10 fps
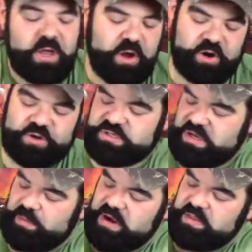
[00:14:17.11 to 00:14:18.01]
Are you
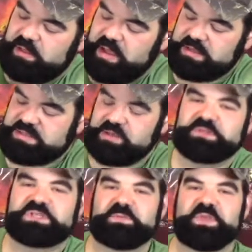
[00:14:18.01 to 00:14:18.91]
somebody that likes
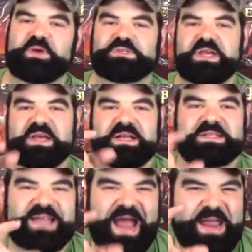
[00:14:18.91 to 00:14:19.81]
those those
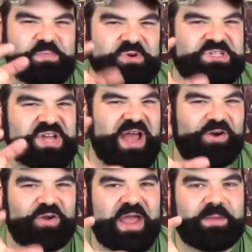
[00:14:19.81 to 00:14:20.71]
timer
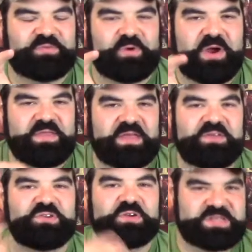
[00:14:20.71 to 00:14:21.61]
style games, right, that
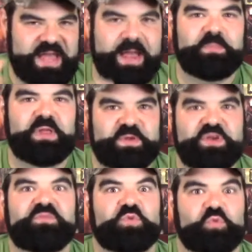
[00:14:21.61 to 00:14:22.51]
gives you a time limit,
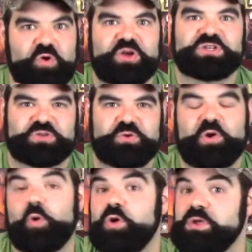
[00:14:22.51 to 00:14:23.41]
you have to rush through it,
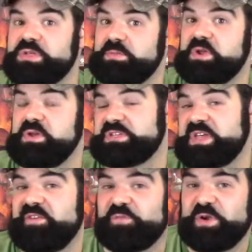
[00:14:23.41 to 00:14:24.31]
or are you somebody that gets
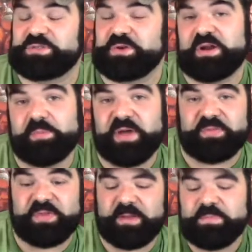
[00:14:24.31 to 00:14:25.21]
kind of frustrated
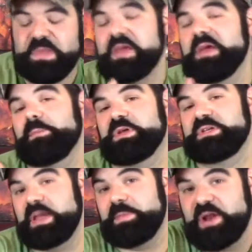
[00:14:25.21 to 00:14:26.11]
about that?
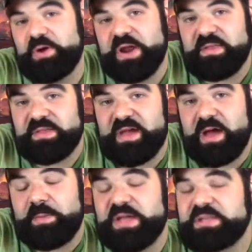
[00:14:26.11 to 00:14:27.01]
Please let me know down in the
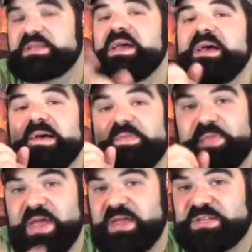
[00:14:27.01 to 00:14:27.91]
comments.
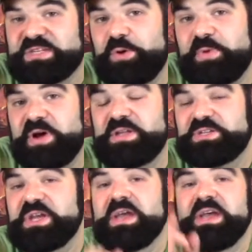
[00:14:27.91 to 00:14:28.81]
Thank you so
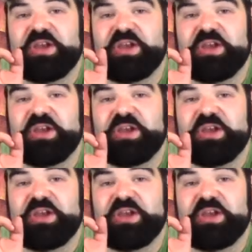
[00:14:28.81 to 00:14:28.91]
much.